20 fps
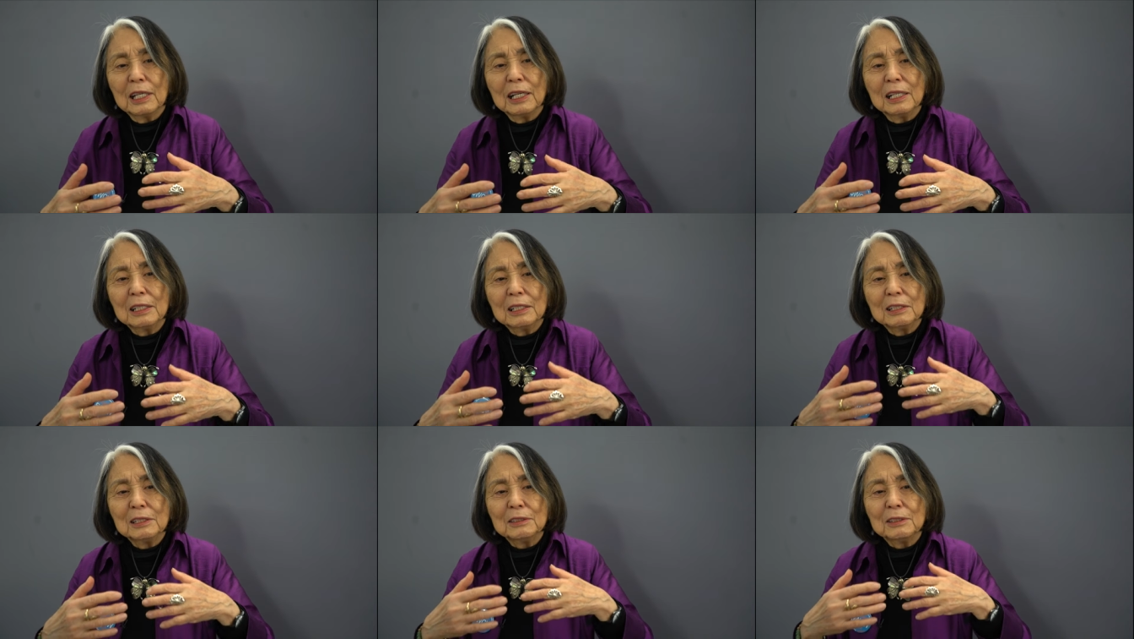
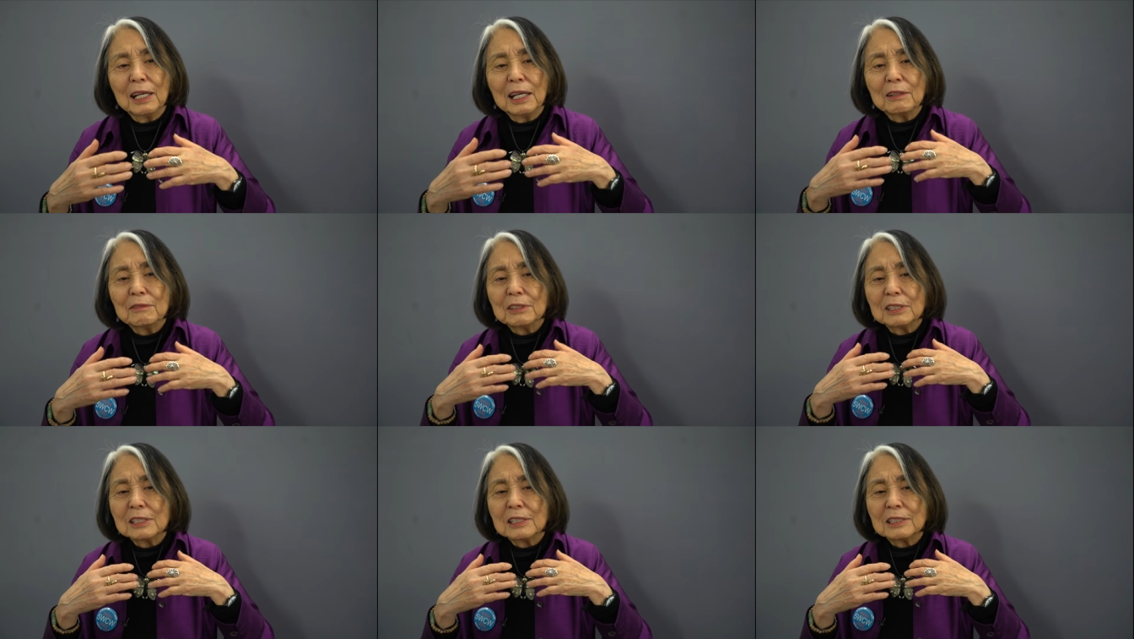and you
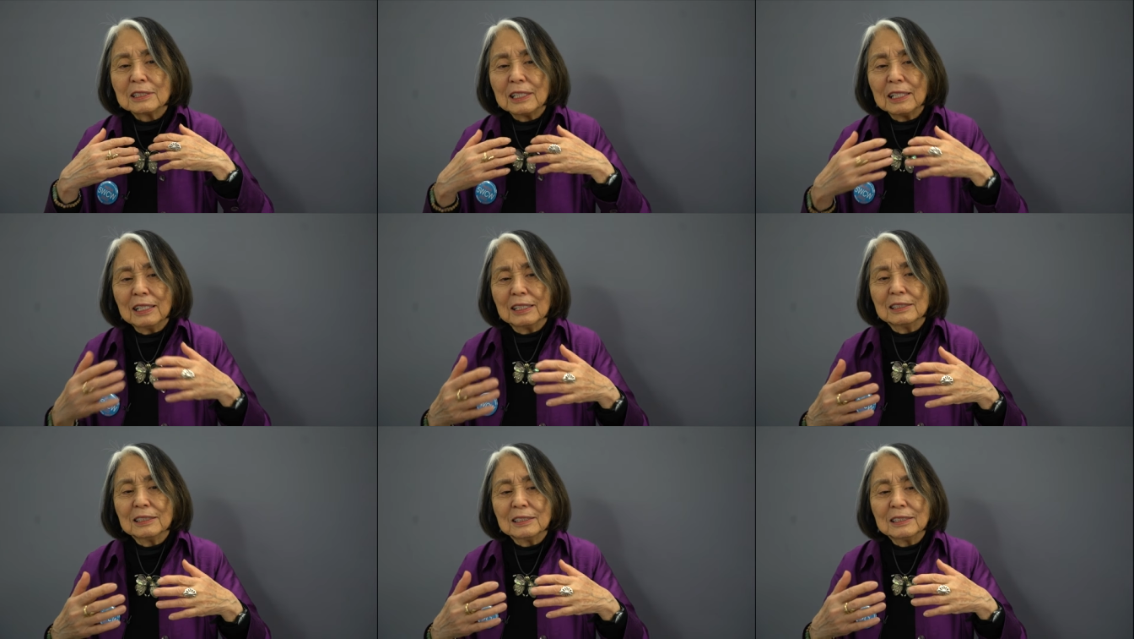have a
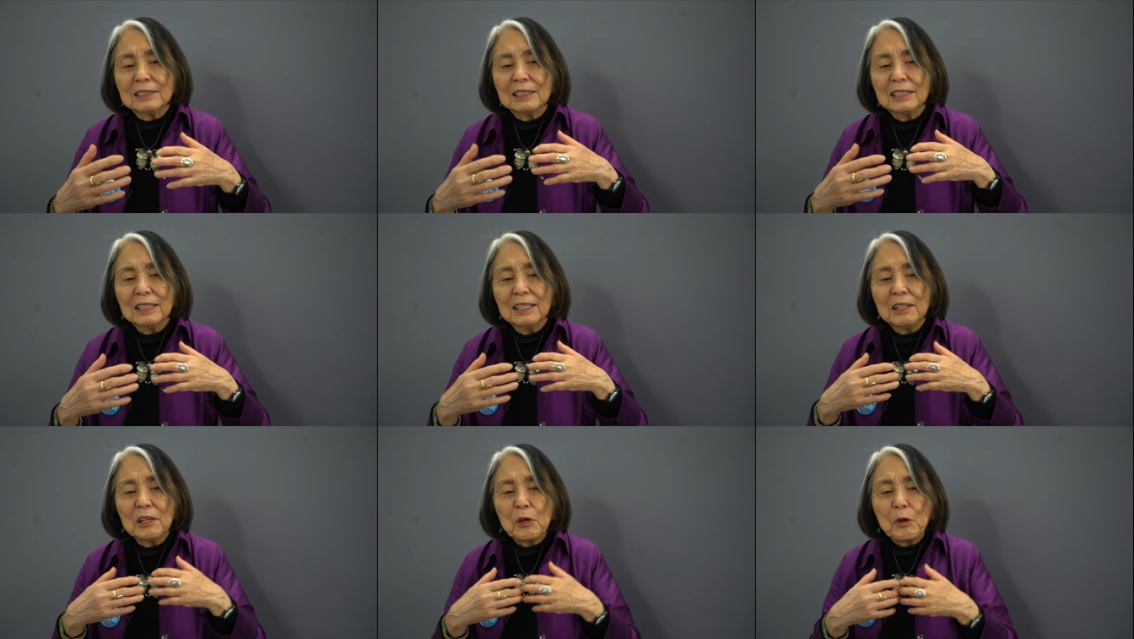sense
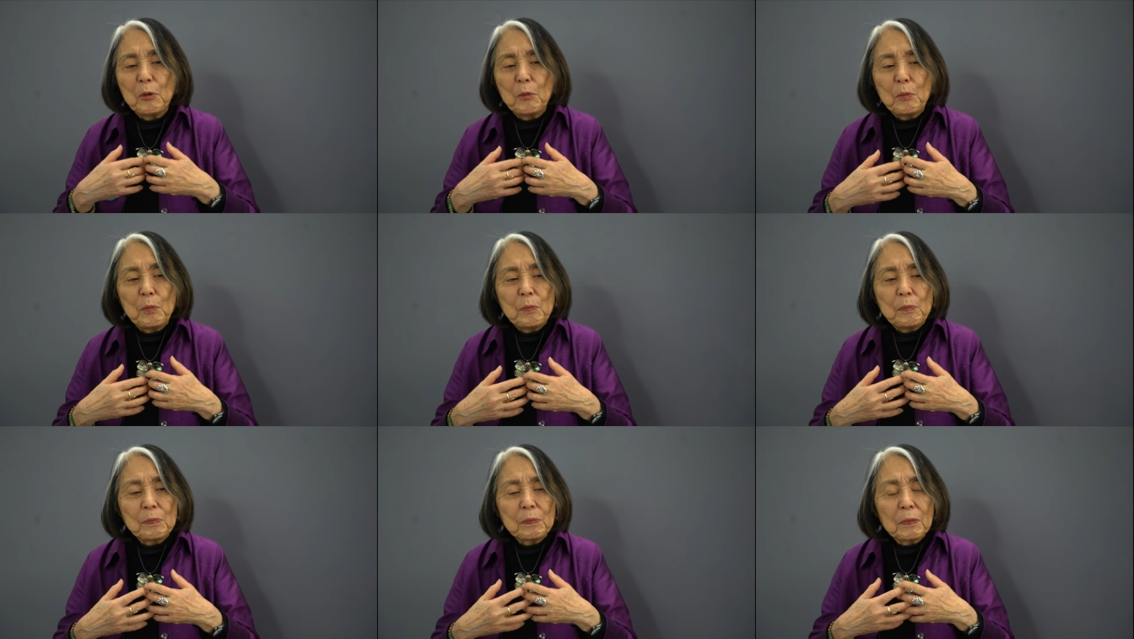
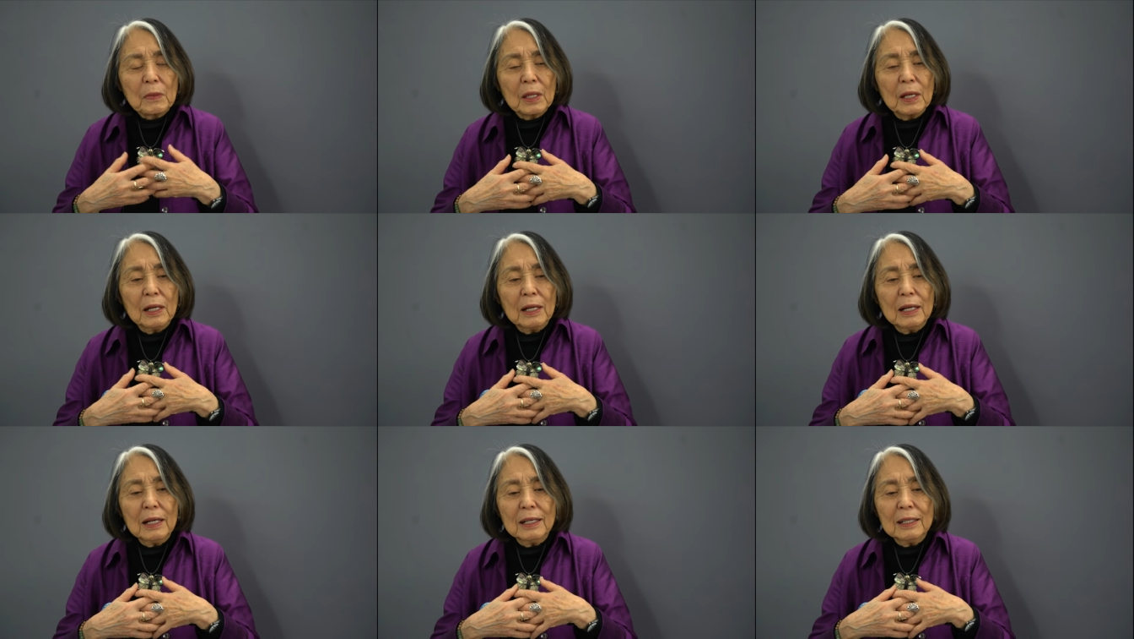
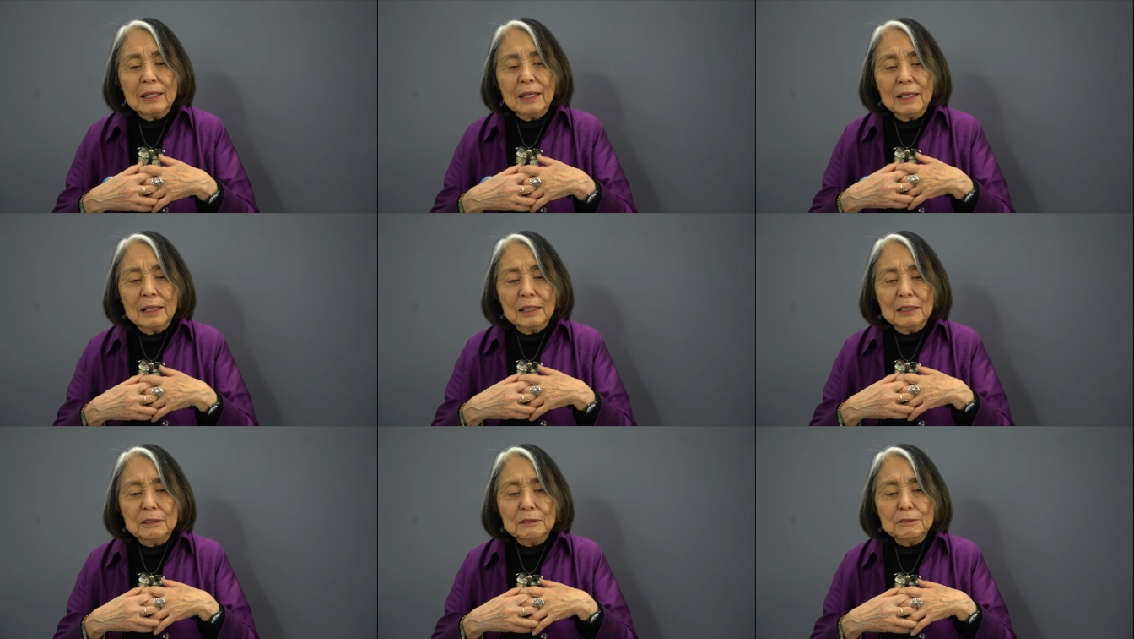
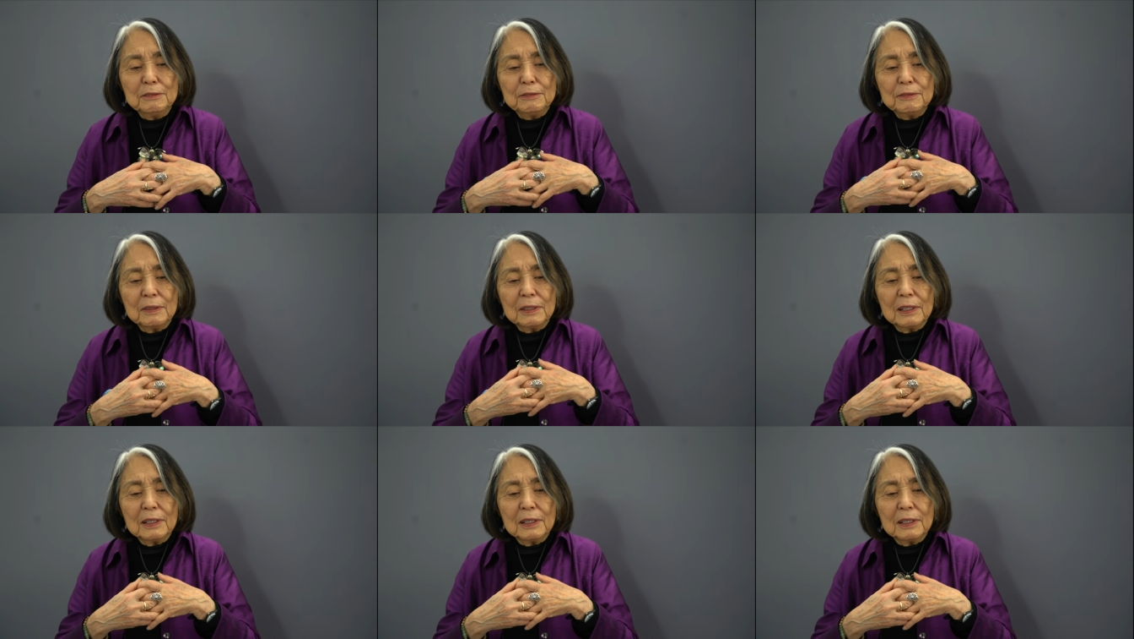of